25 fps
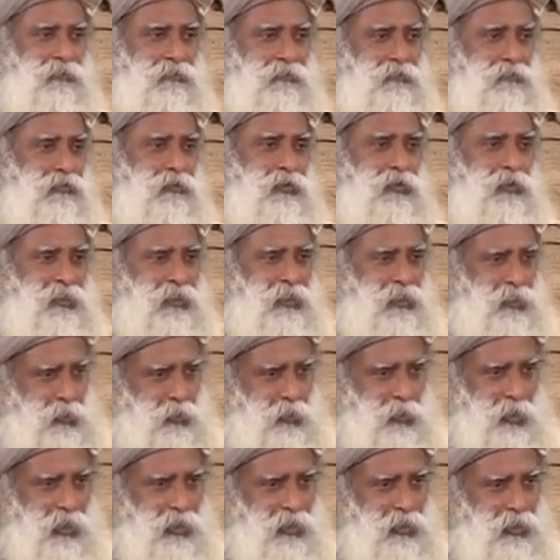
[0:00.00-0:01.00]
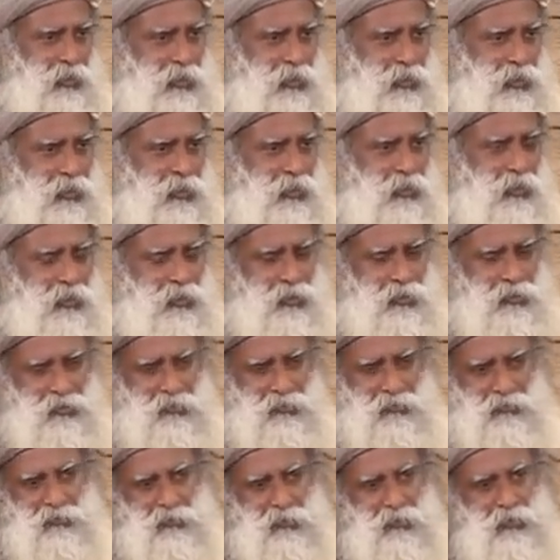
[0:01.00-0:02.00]
for this one
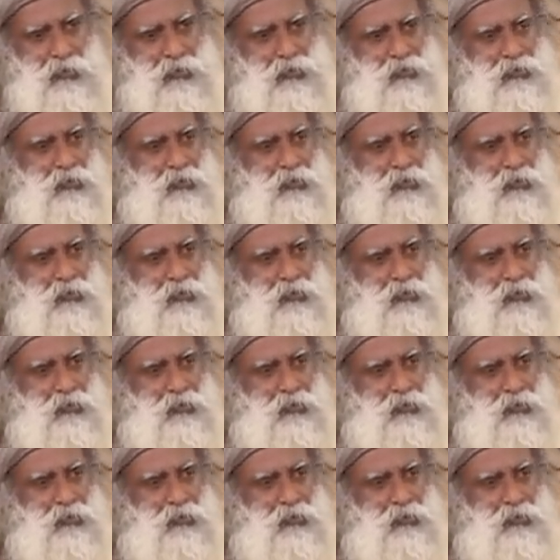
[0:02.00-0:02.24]
to flow